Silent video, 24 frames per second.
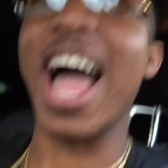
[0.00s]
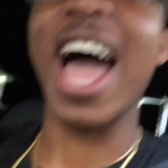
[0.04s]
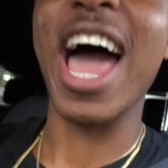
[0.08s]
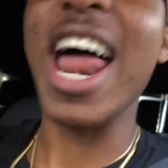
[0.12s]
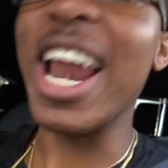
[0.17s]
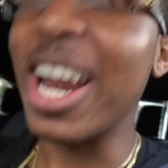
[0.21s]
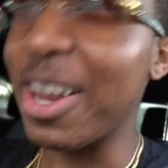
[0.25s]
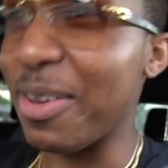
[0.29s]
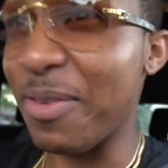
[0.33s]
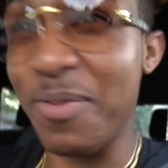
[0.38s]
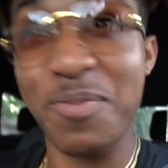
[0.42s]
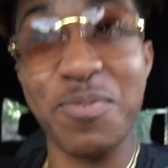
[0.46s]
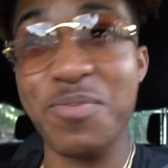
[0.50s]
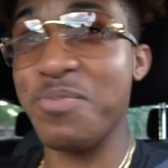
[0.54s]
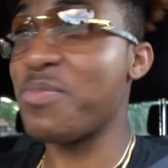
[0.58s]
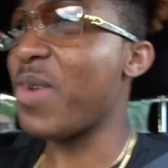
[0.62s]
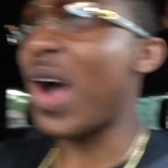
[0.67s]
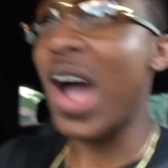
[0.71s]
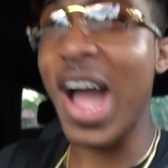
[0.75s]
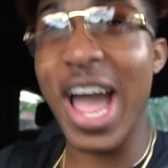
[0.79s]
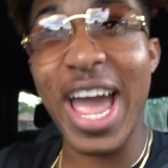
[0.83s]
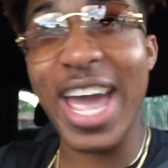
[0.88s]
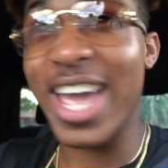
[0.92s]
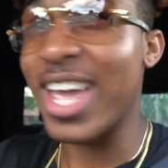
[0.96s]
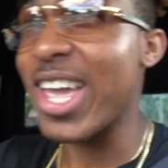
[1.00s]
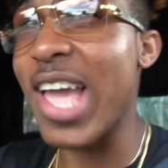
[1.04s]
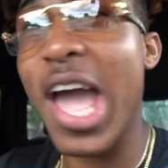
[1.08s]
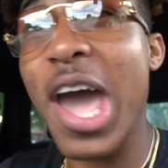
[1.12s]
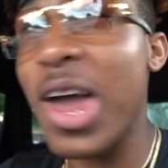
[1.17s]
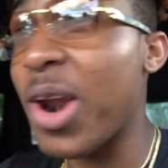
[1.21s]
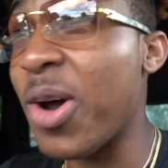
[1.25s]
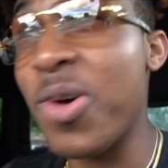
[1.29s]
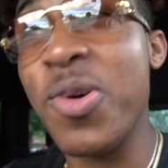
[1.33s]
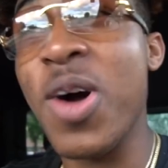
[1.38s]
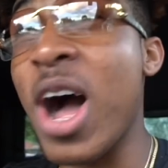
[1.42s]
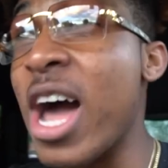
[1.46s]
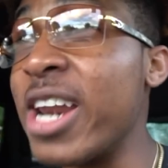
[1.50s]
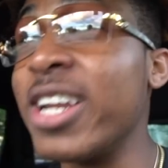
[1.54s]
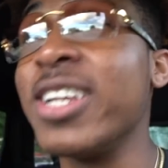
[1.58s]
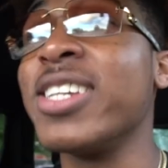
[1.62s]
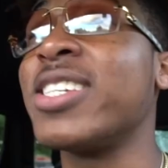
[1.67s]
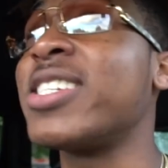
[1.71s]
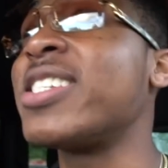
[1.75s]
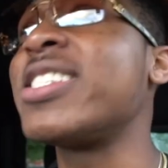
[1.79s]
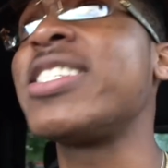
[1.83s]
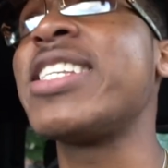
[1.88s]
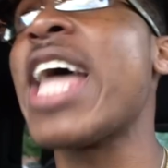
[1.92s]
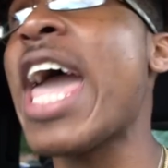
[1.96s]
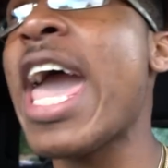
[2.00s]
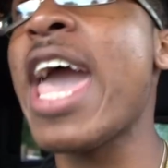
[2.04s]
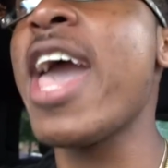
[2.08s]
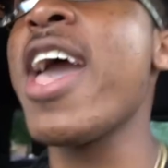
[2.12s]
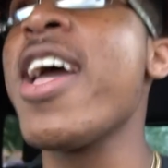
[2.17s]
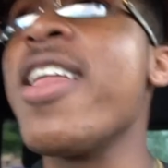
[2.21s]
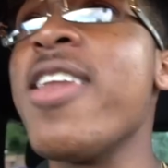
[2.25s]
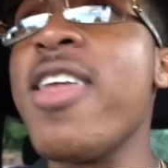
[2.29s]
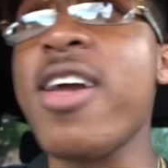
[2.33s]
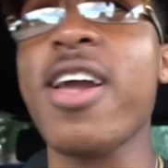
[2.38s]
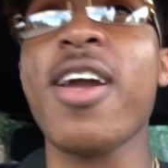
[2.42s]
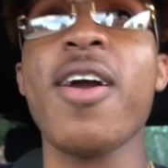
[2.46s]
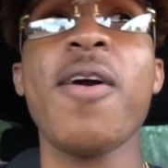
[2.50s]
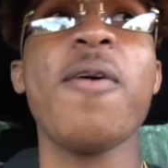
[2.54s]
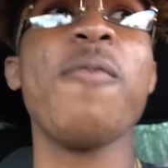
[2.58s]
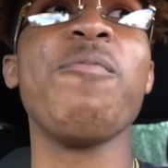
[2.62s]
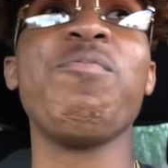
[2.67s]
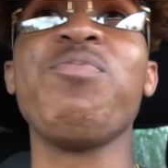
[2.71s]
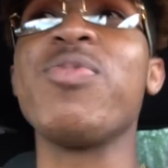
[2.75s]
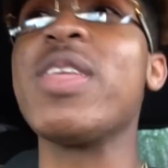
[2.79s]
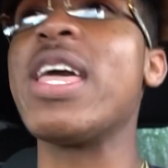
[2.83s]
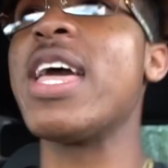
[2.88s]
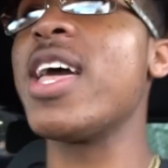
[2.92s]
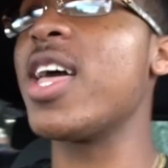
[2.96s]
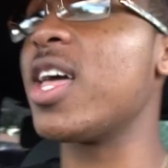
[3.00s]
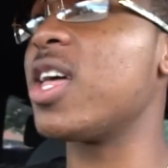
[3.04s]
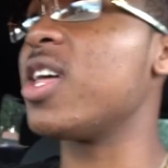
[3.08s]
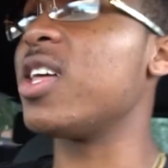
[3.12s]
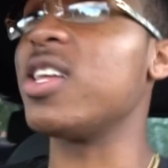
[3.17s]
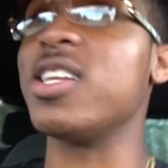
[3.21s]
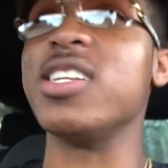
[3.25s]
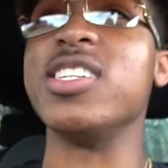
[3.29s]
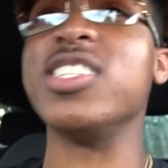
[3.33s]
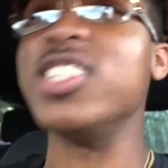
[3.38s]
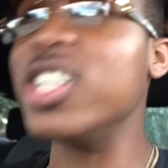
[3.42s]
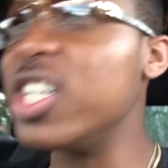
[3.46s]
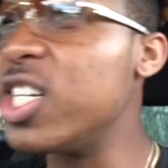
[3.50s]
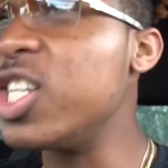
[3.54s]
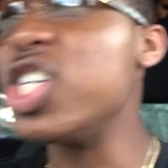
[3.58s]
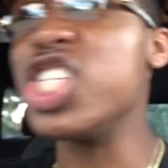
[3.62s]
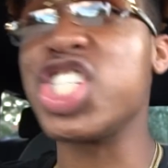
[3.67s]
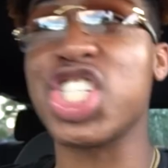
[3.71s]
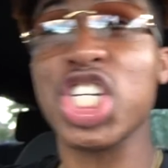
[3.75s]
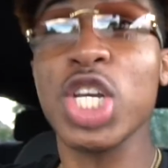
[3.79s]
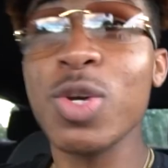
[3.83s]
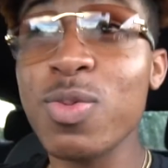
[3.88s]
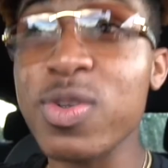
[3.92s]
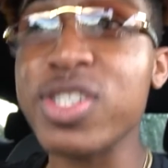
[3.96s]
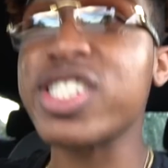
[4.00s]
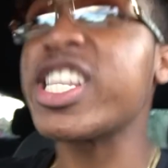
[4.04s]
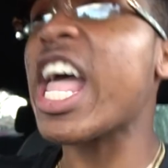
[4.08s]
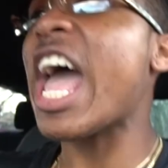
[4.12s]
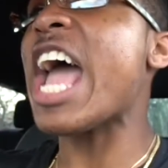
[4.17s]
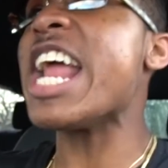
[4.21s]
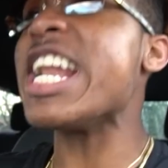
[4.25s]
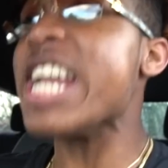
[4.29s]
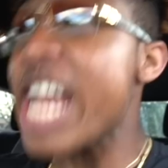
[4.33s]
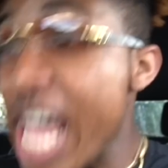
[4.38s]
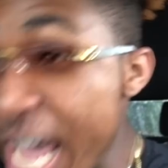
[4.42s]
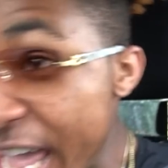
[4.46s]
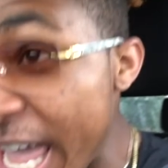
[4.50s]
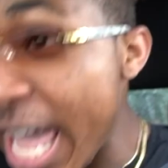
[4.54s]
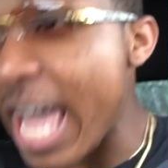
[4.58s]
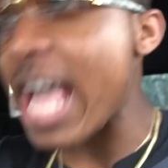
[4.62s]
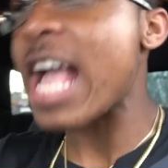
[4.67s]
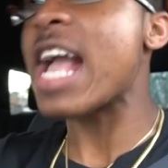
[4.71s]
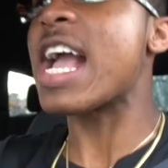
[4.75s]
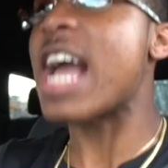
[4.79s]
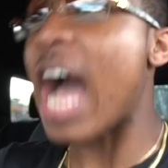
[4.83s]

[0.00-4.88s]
I, but y'all don't understand, nigga. DDG was that nigga in